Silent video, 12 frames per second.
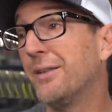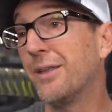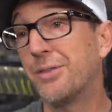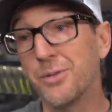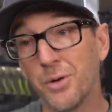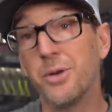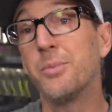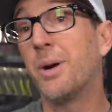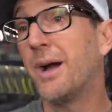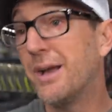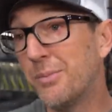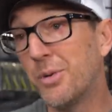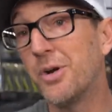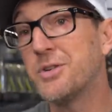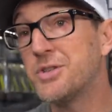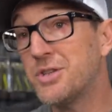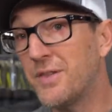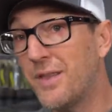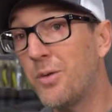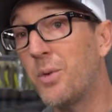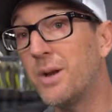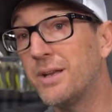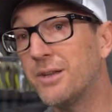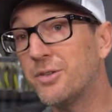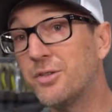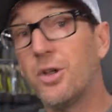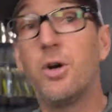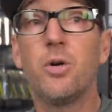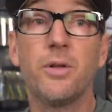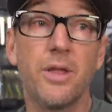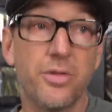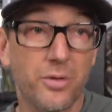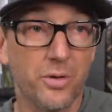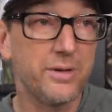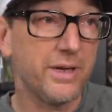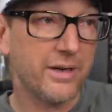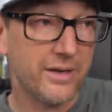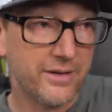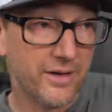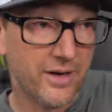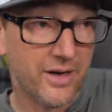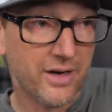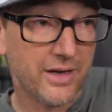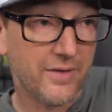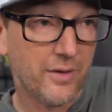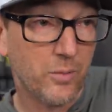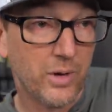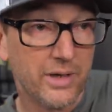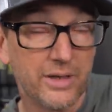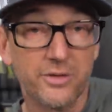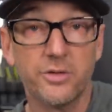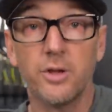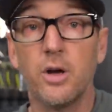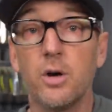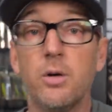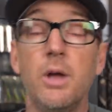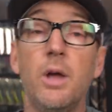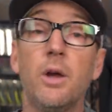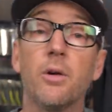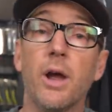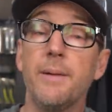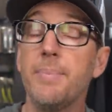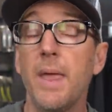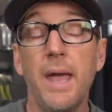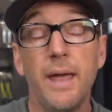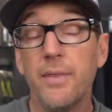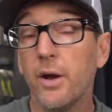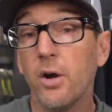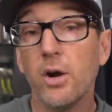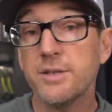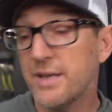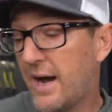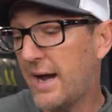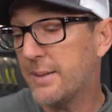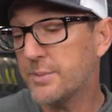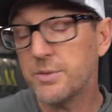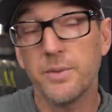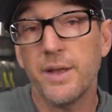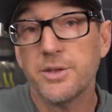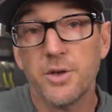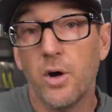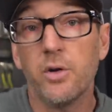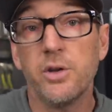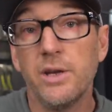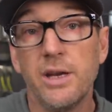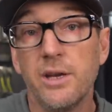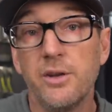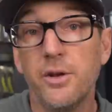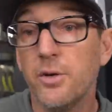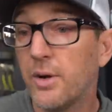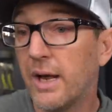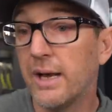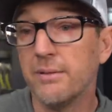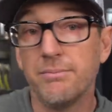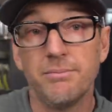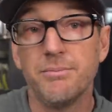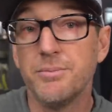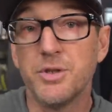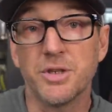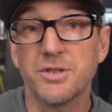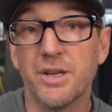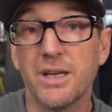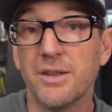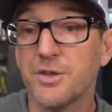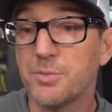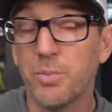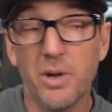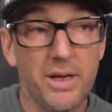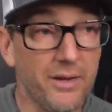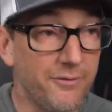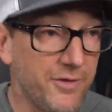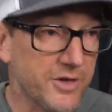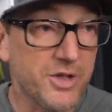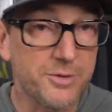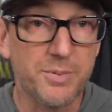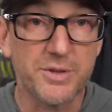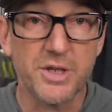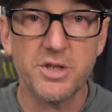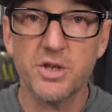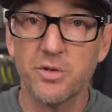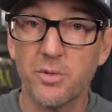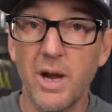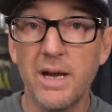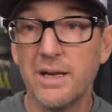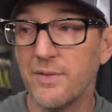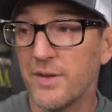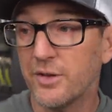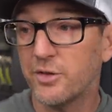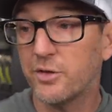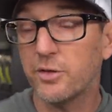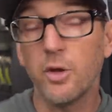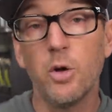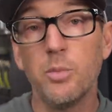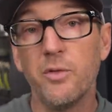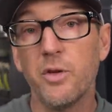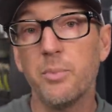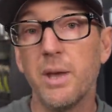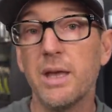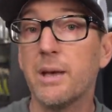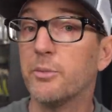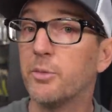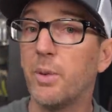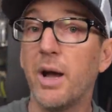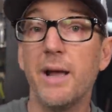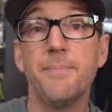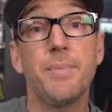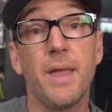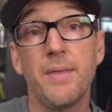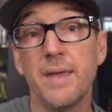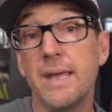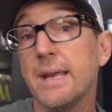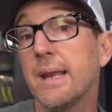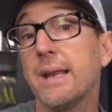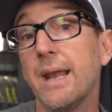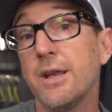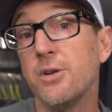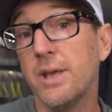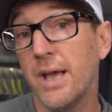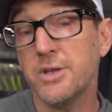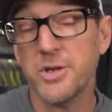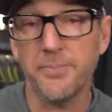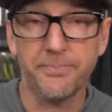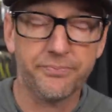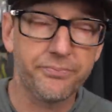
They throw it by a bush and they wind it slow or they throw it down a dock and they wind it slow, right? And there are times when that's all you need to do and just like in the spring, a fish is positioned right and this slow moving bait comes by and they eat it and you catch them.